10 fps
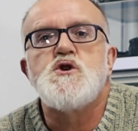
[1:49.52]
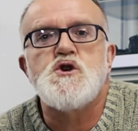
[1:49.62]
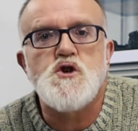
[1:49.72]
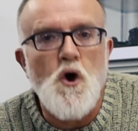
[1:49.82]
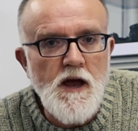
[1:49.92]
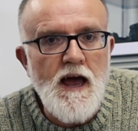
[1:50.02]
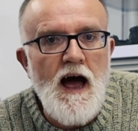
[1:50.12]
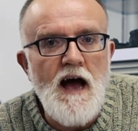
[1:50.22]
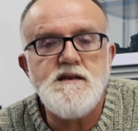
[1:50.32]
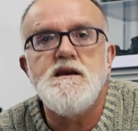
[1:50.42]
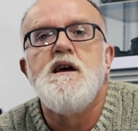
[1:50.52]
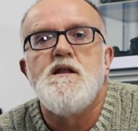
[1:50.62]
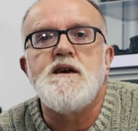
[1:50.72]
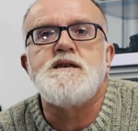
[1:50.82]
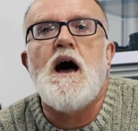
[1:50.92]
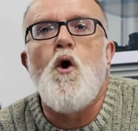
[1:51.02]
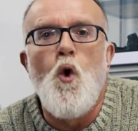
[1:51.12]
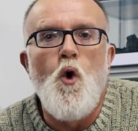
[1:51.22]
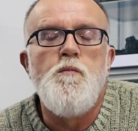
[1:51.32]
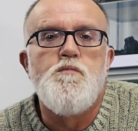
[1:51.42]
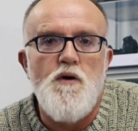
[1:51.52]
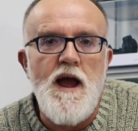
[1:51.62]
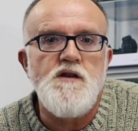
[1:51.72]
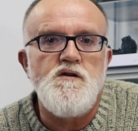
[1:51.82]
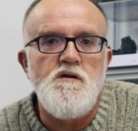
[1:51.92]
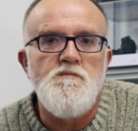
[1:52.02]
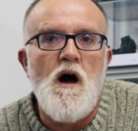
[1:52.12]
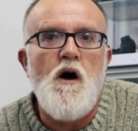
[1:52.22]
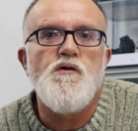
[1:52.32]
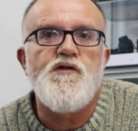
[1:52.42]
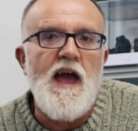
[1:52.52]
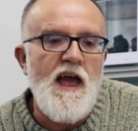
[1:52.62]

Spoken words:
stock cars, these are all brand new moulds,